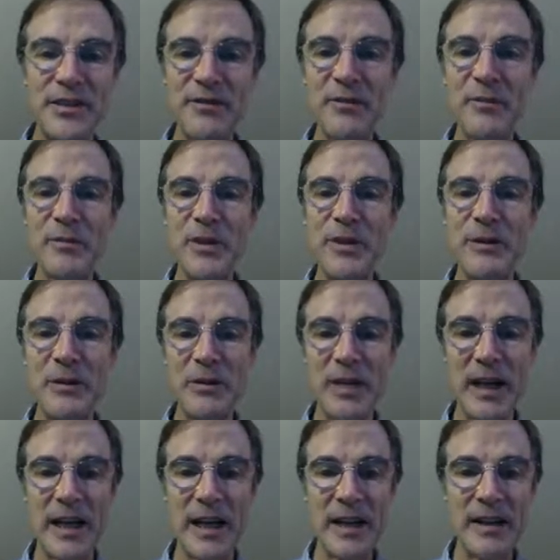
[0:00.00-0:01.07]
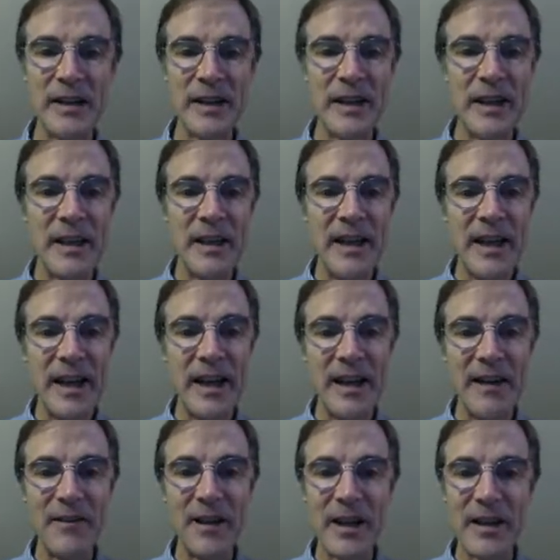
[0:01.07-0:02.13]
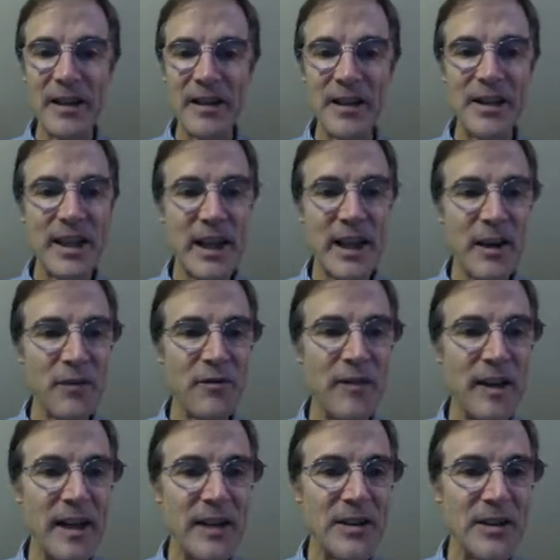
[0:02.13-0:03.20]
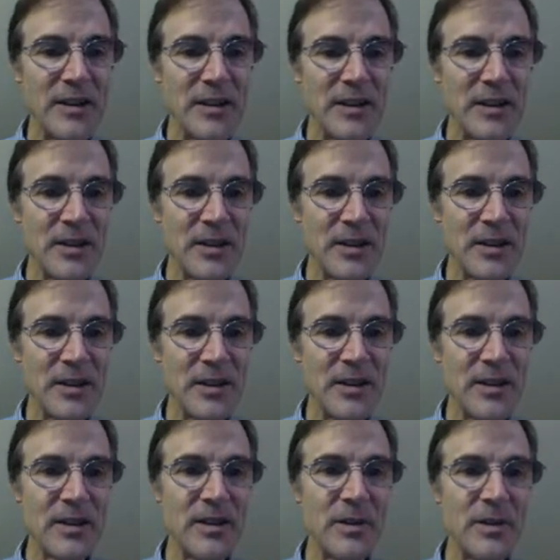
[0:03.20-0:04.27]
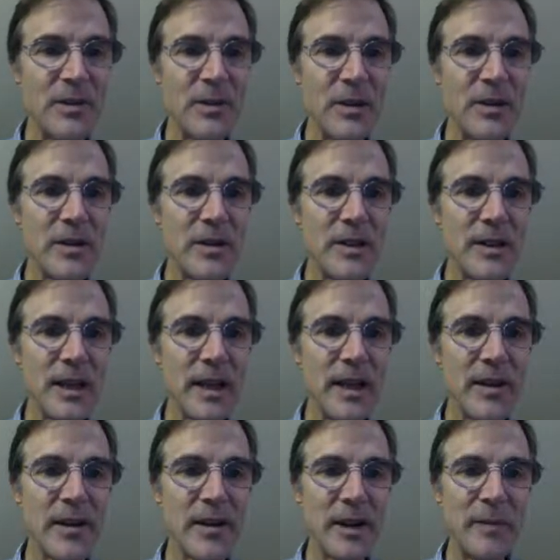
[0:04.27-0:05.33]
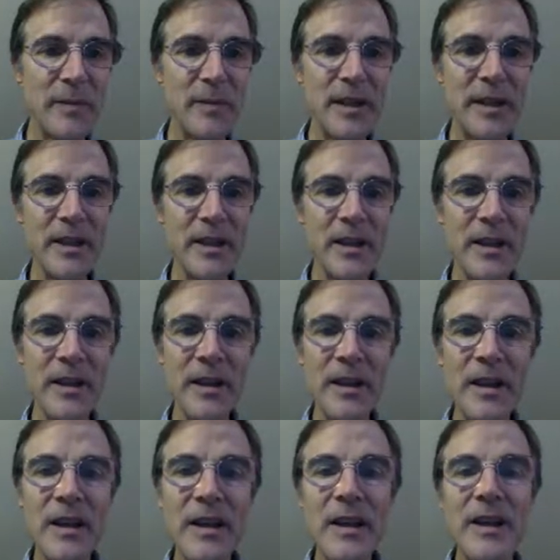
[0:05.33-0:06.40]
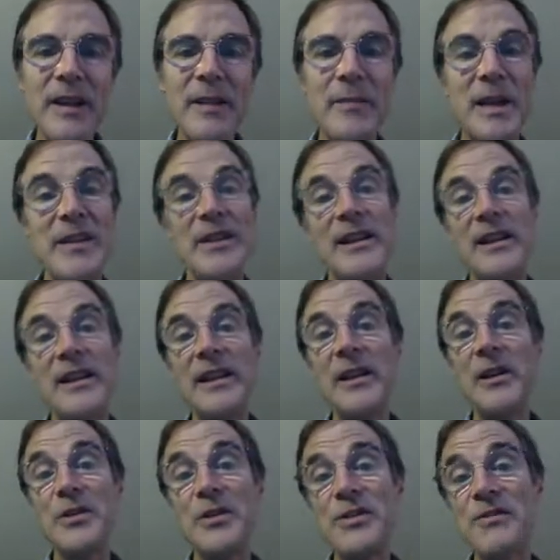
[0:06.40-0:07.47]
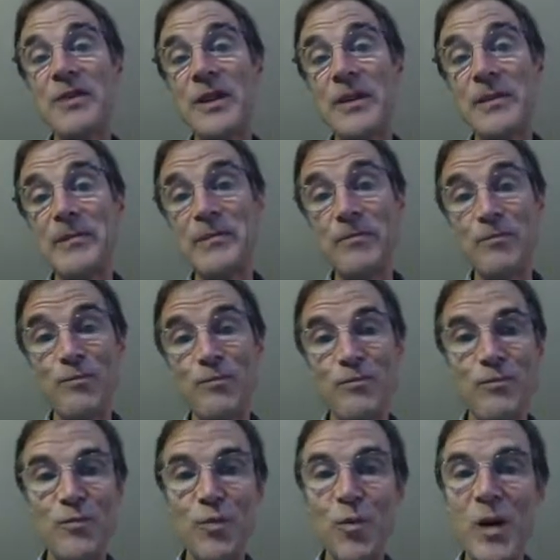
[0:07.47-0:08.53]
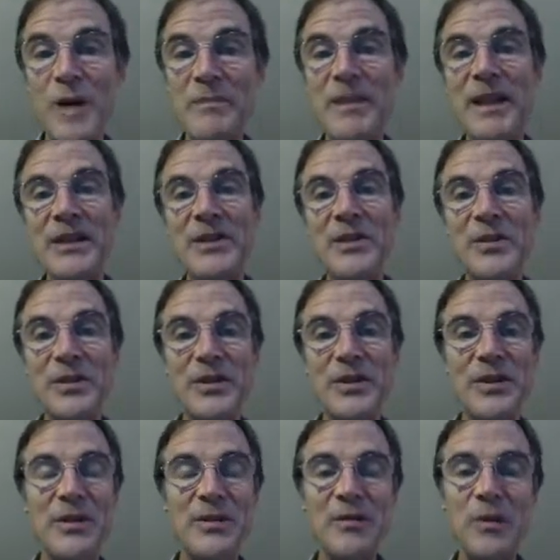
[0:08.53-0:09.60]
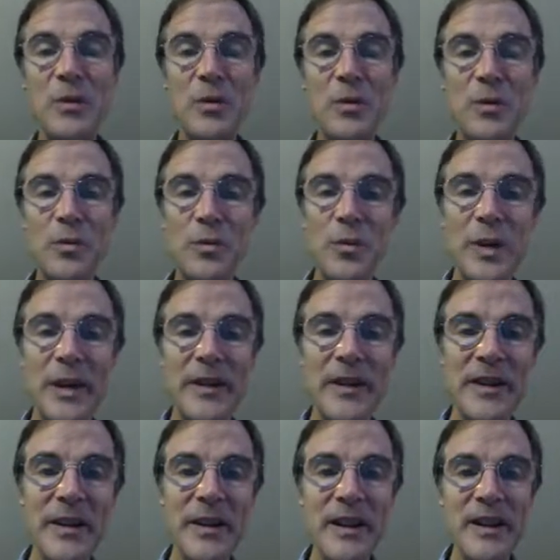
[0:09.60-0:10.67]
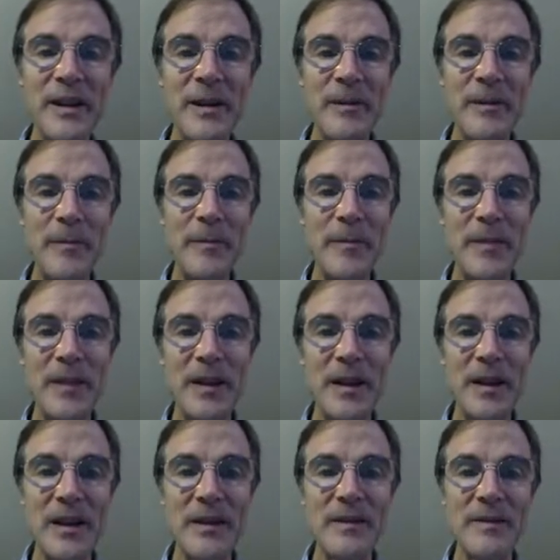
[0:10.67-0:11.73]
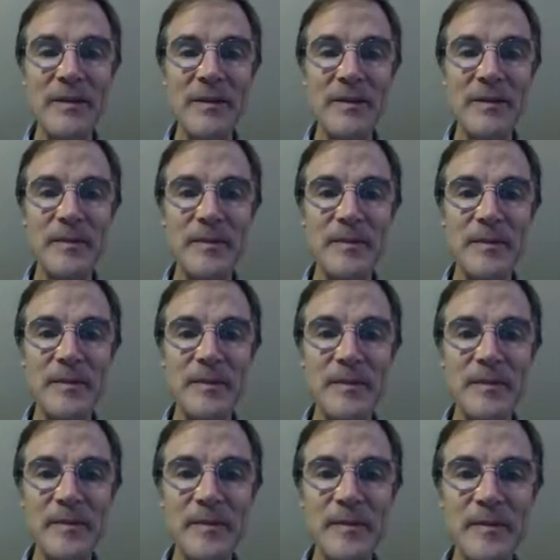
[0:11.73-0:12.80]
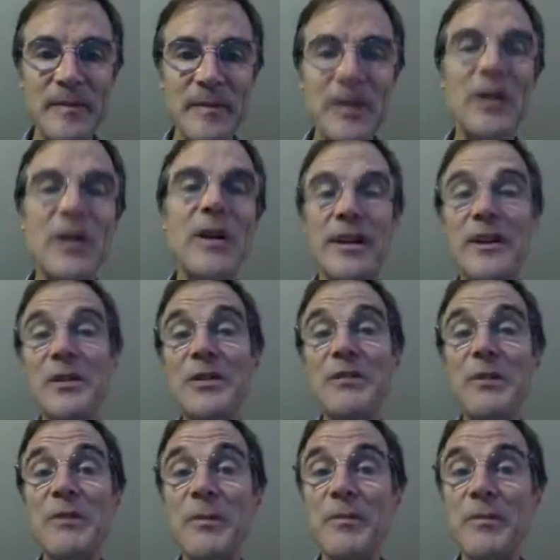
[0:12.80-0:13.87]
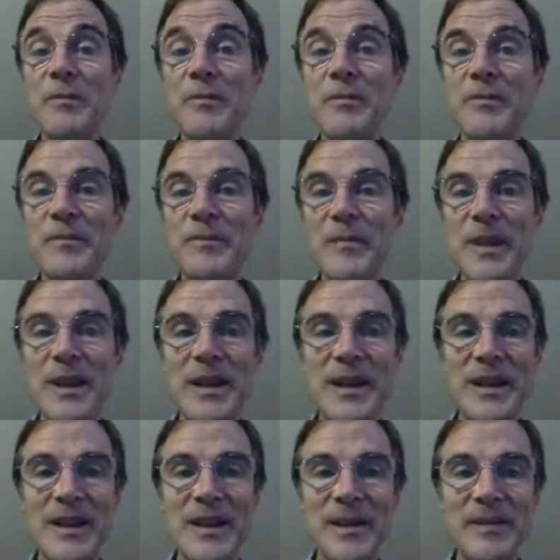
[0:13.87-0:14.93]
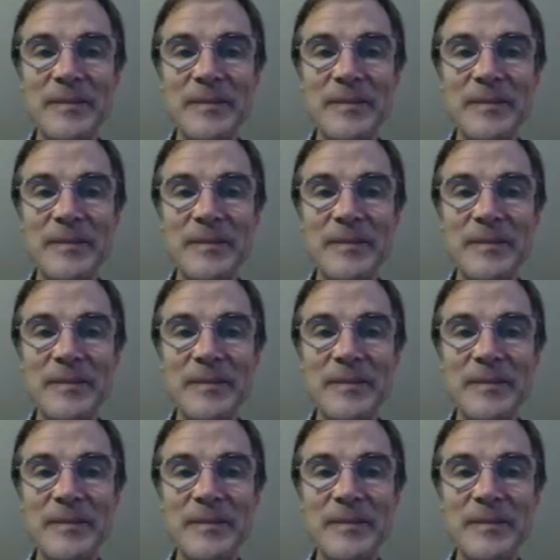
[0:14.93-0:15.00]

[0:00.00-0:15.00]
from 0 to height. And I've got a scale factor, where is scale? Up here. It basically goes from one pixel to full width. Uh, sorry, it goes from uh,